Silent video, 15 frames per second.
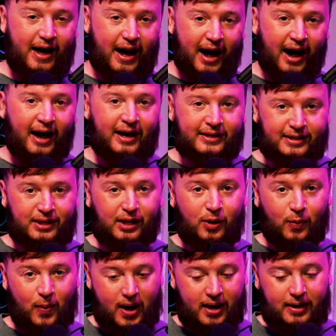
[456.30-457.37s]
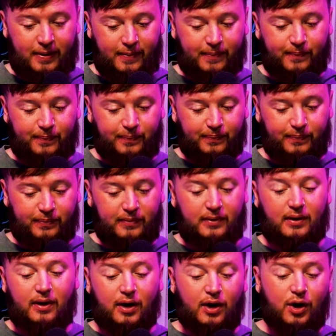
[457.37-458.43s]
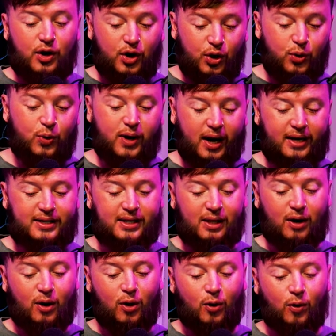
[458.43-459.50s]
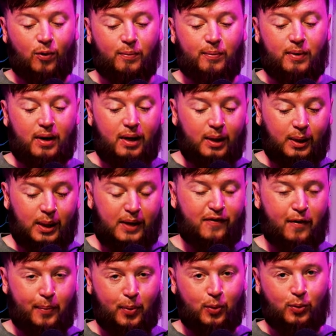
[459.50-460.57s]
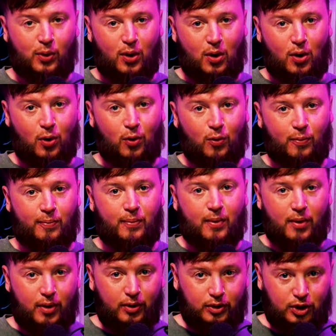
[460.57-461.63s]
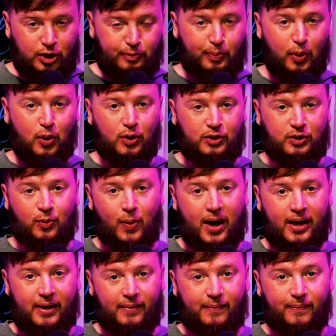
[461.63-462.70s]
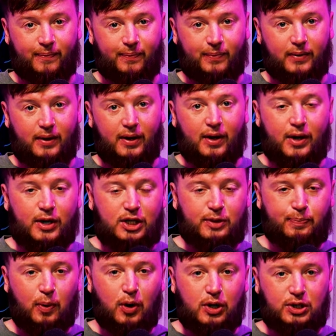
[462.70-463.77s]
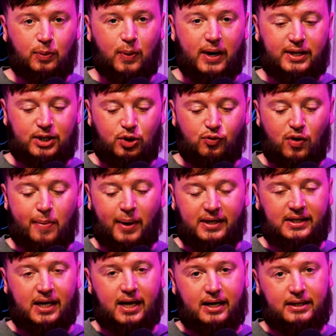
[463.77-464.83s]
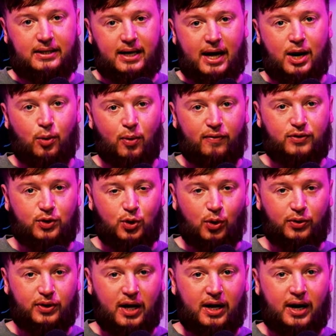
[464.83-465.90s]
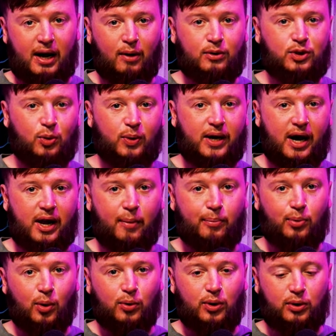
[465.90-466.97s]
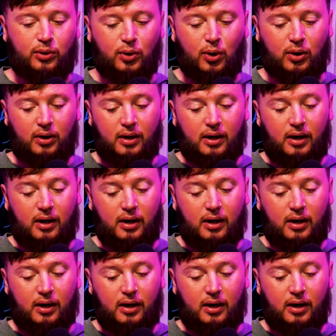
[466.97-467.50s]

Arsenal away, Newcastle at home, Liverpool at home, Spurs away. Spurs away is grim as it is. I know we've scored there now, so we kind of broke the duck.